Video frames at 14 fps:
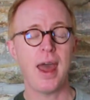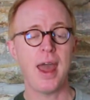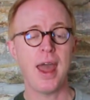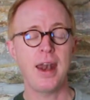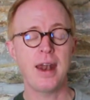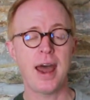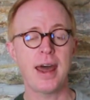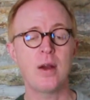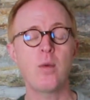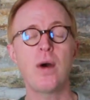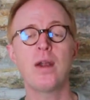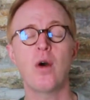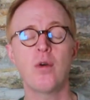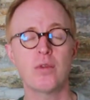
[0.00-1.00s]
And I don't
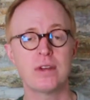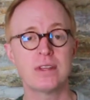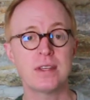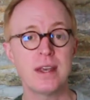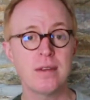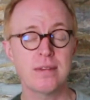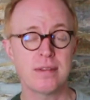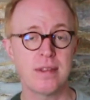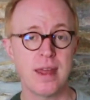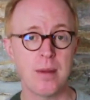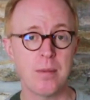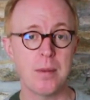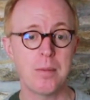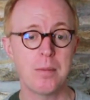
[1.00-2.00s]
want to oversell
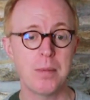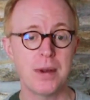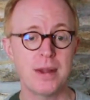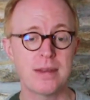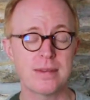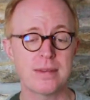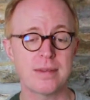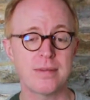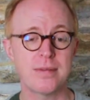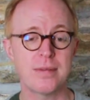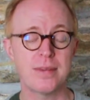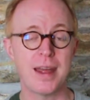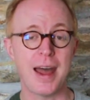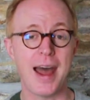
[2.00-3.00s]
sleep, but
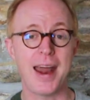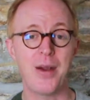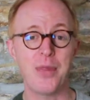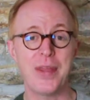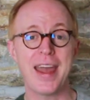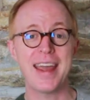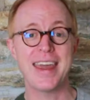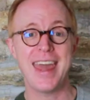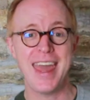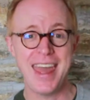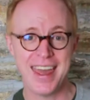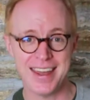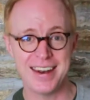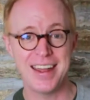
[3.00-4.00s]
I don't think I
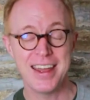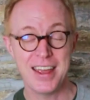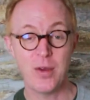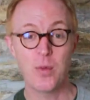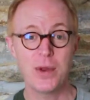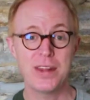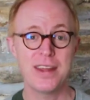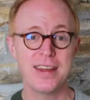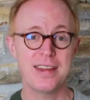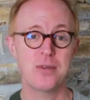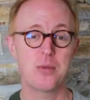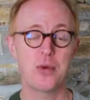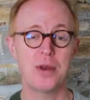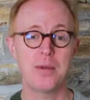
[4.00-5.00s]
can. It really is
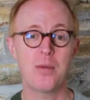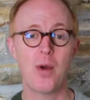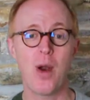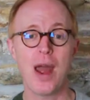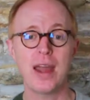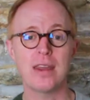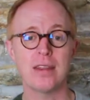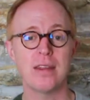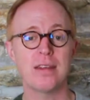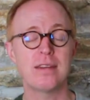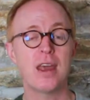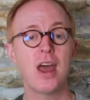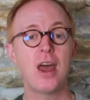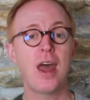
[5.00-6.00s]
pretty
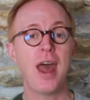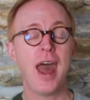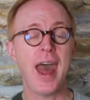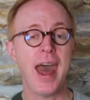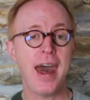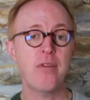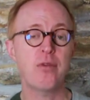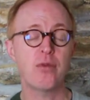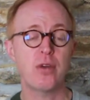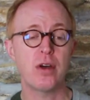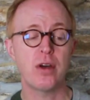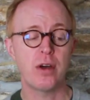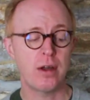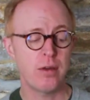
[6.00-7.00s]
miraculous. Half
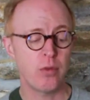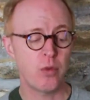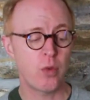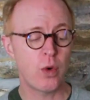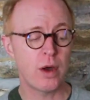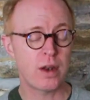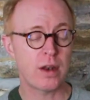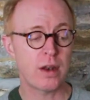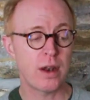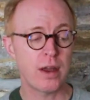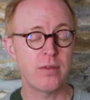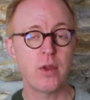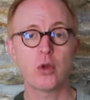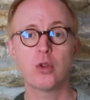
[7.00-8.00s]

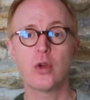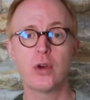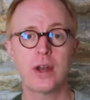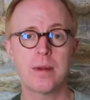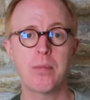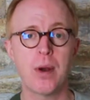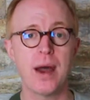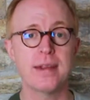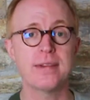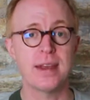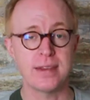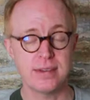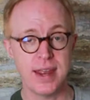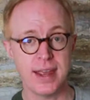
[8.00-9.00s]
of your learning
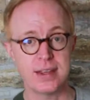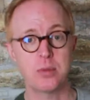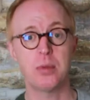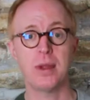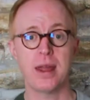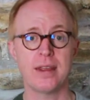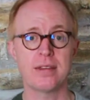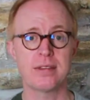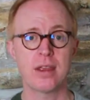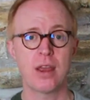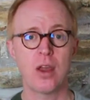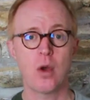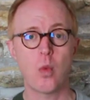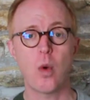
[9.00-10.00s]
process takes place
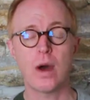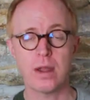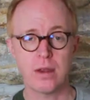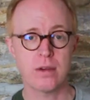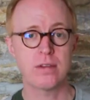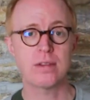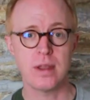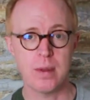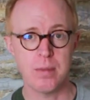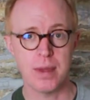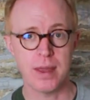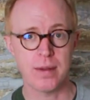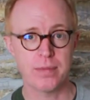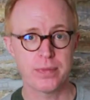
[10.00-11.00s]
while you're
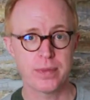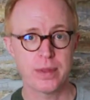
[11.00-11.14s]
sleeping.